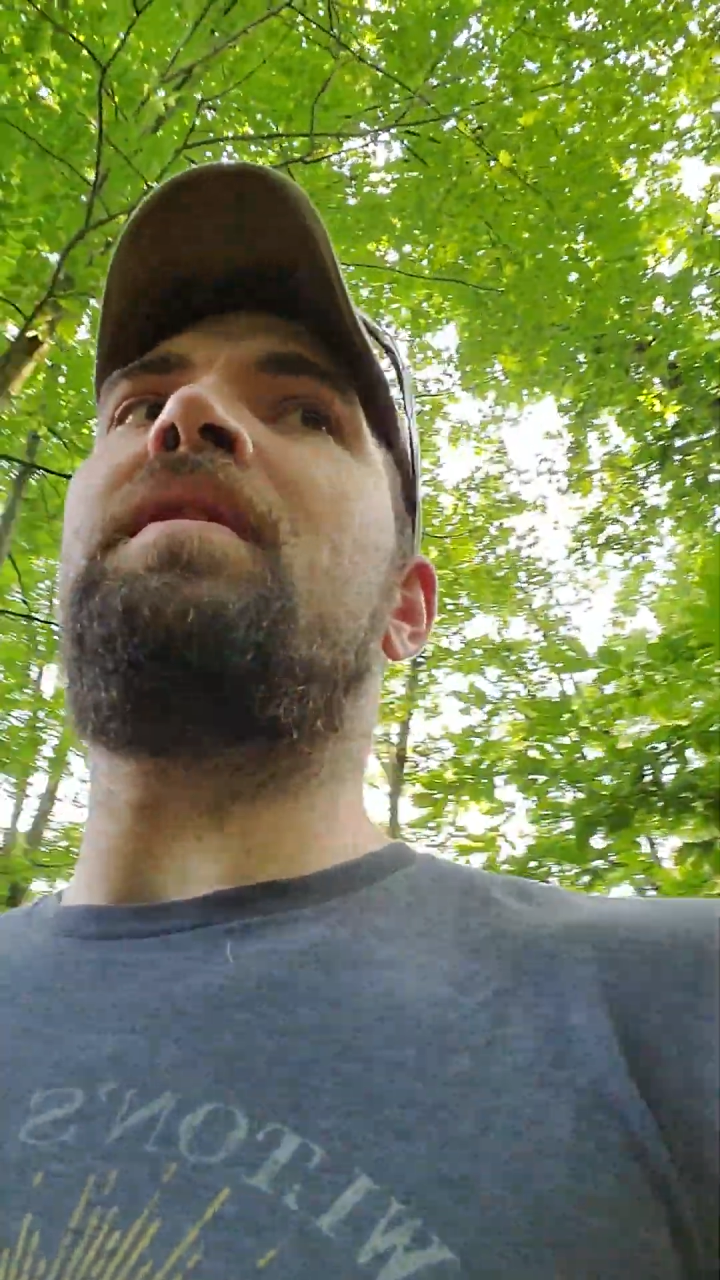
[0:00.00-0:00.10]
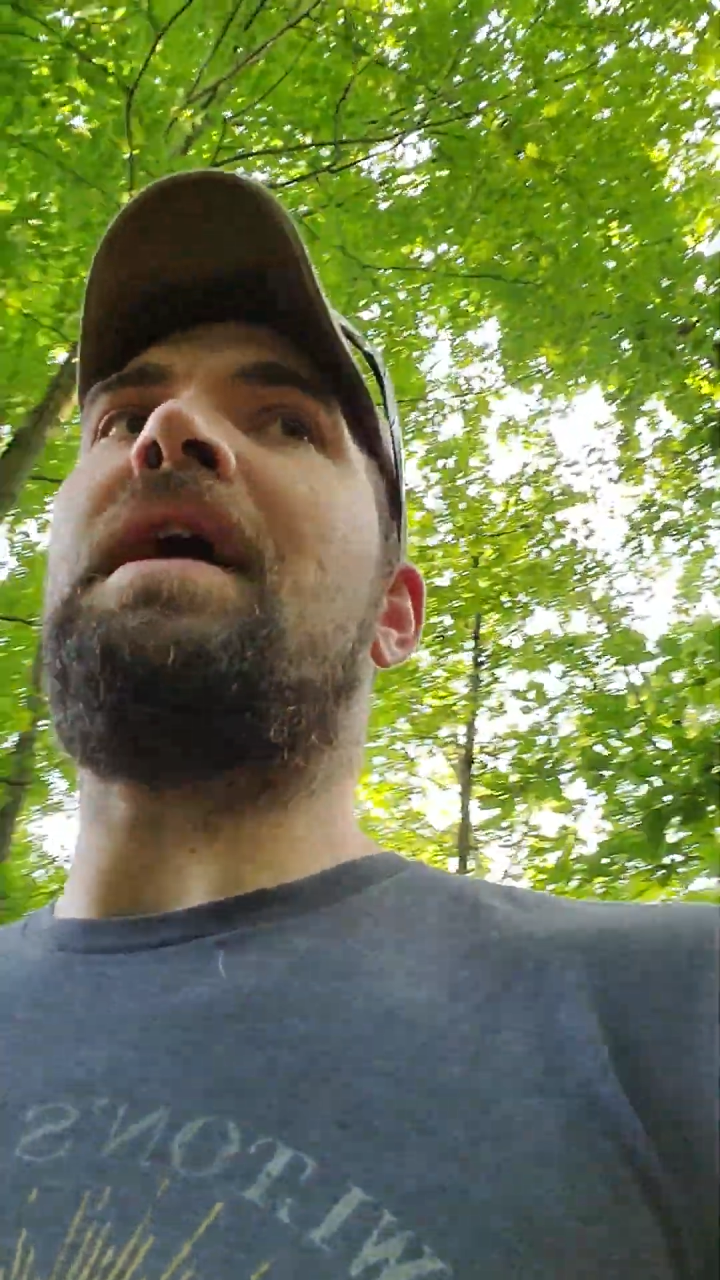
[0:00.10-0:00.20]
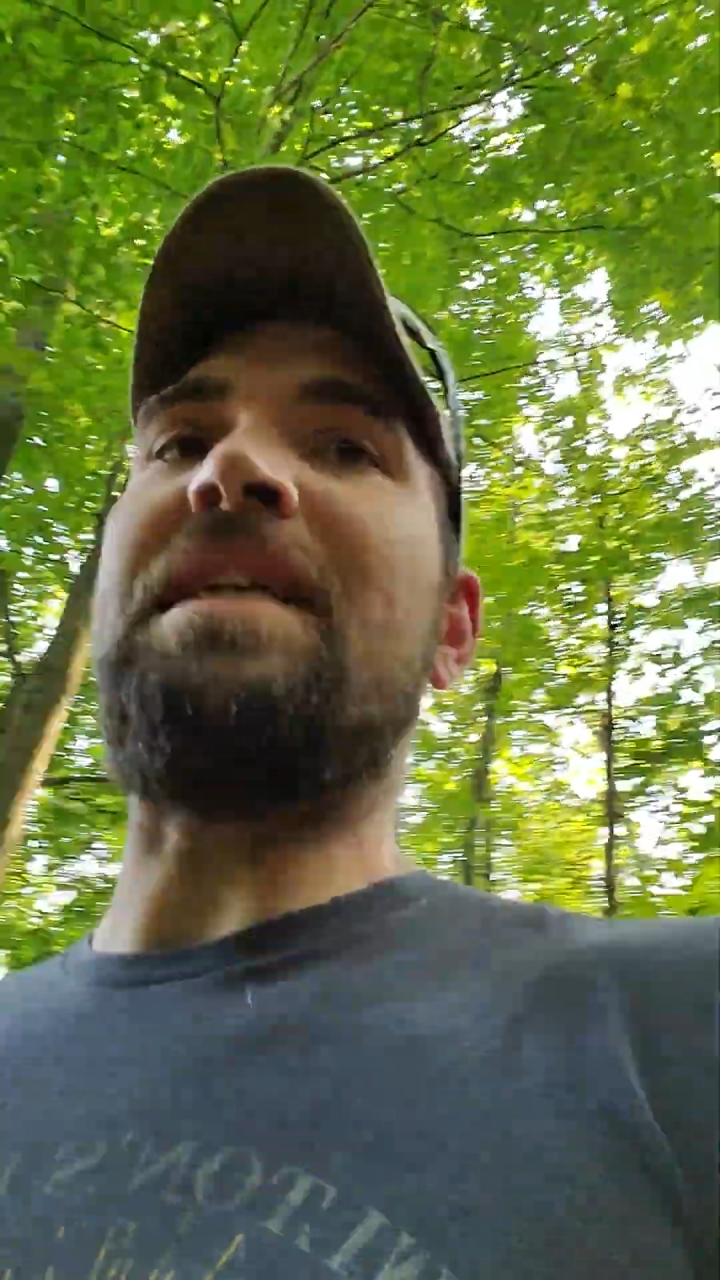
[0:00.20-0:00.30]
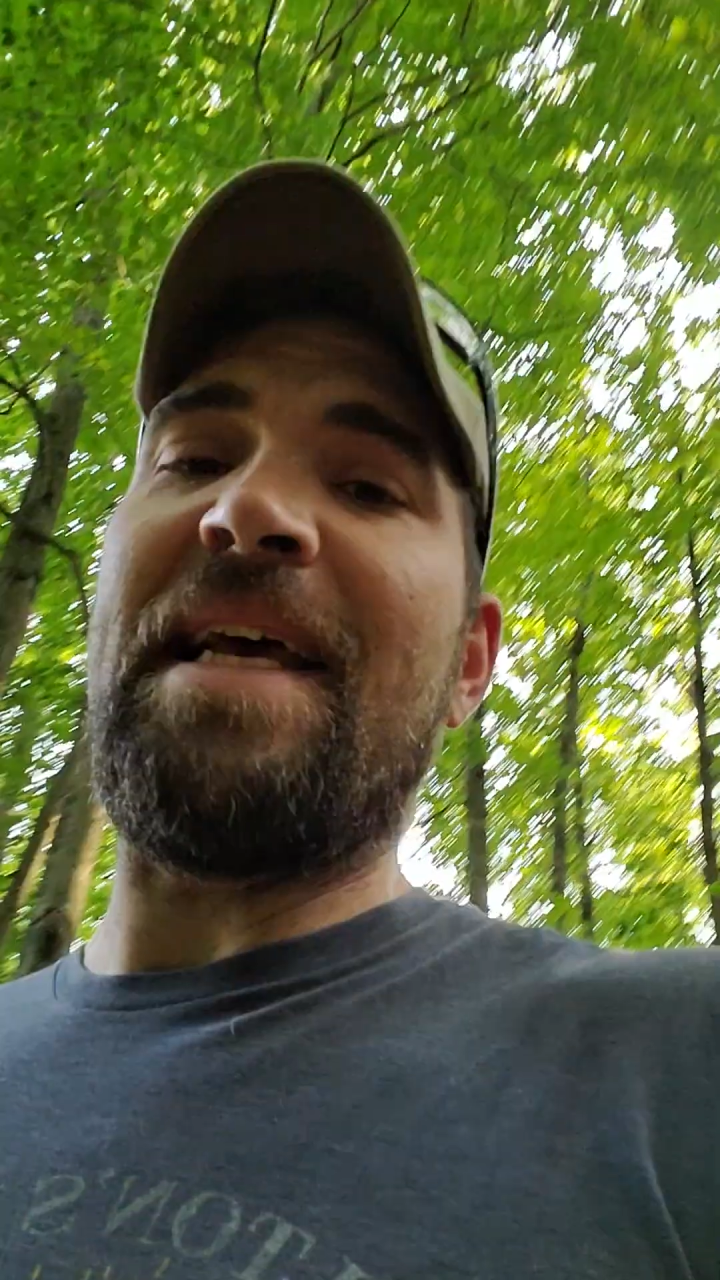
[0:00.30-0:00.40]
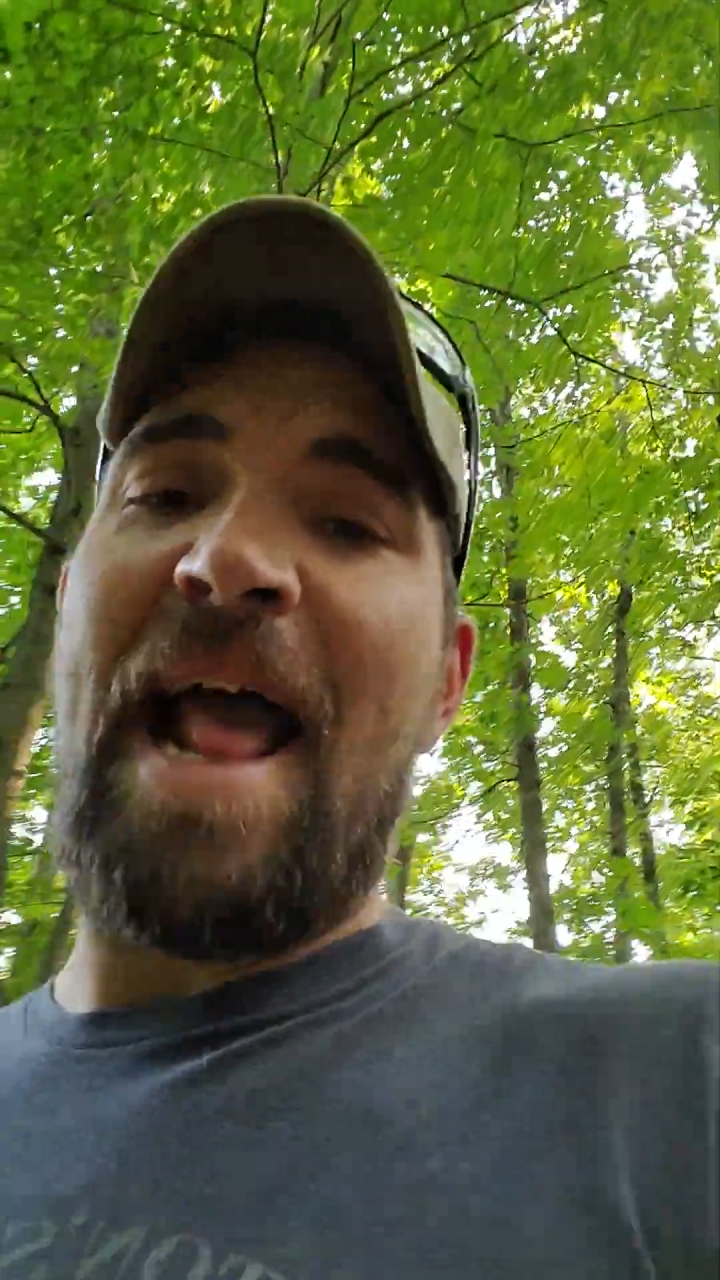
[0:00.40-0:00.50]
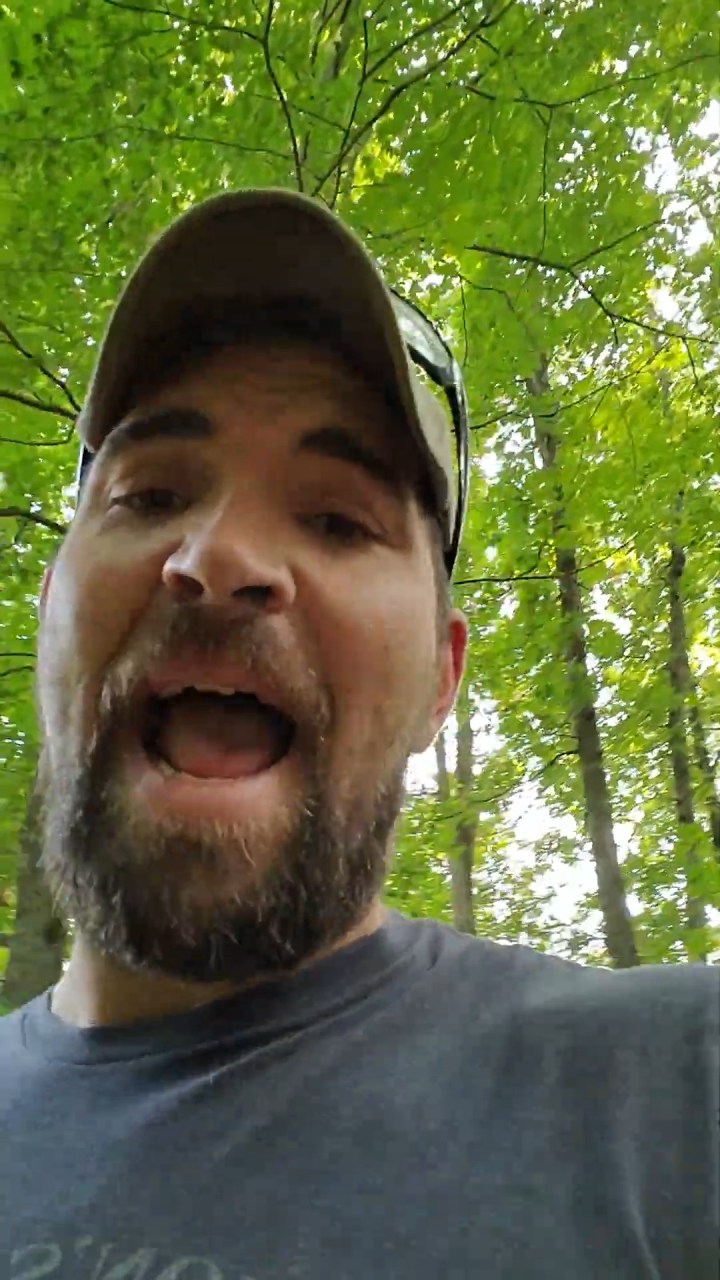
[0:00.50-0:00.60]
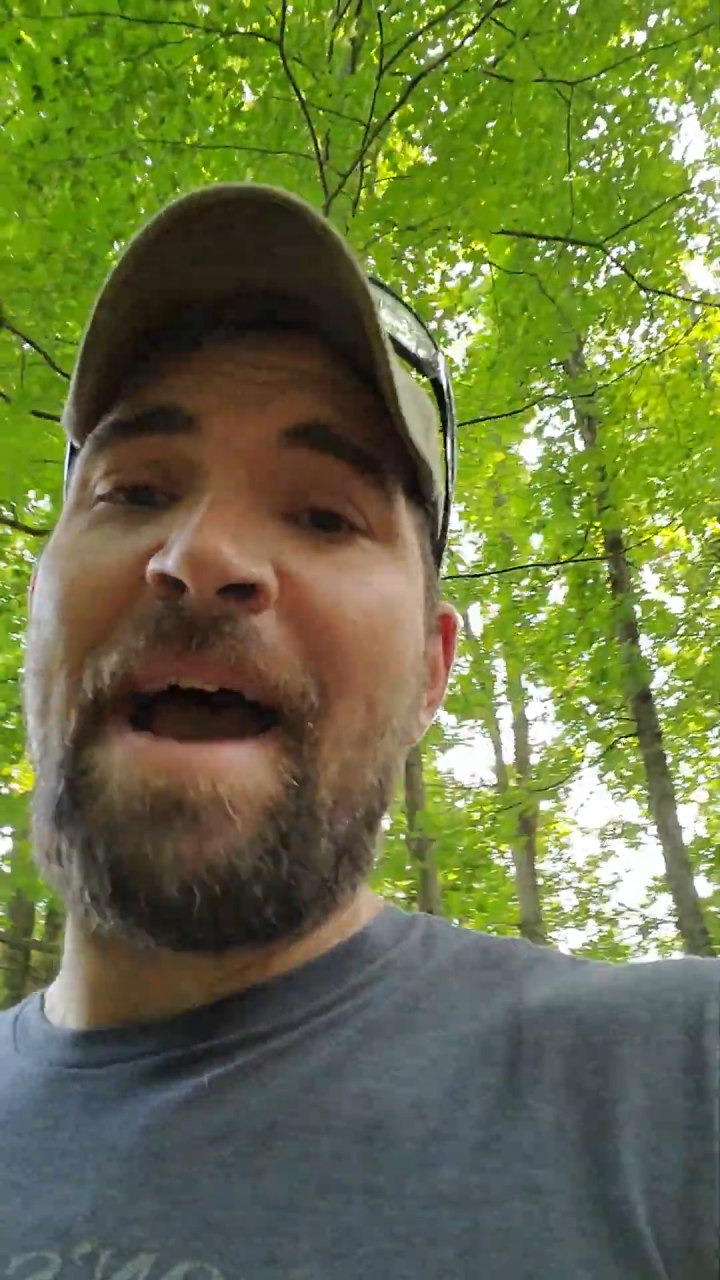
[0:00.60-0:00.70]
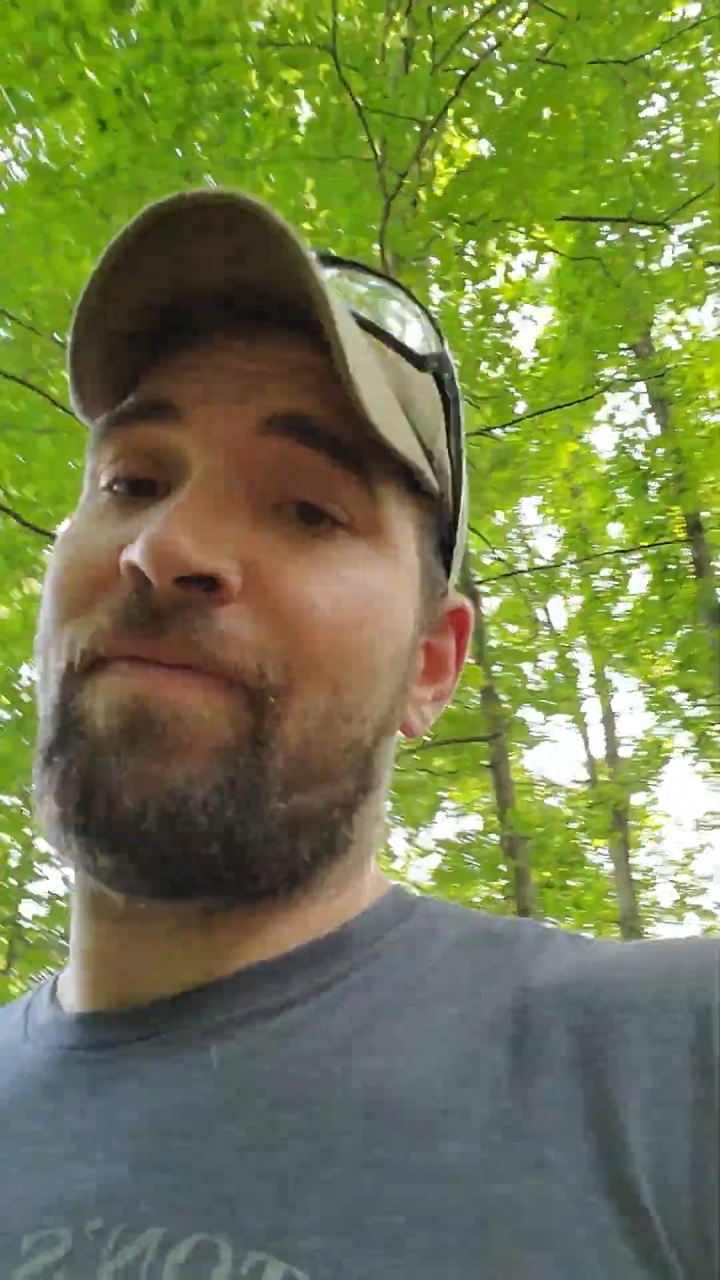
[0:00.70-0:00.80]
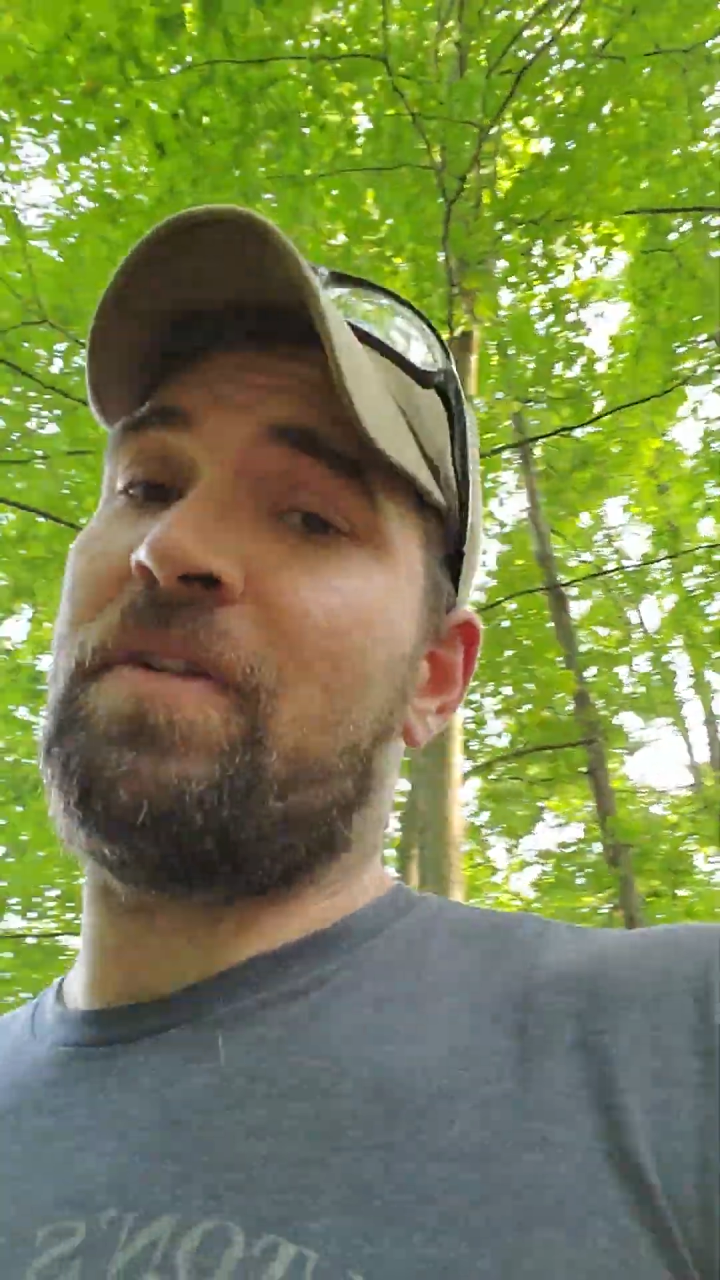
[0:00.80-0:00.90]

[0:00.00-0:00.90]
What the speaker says: I said half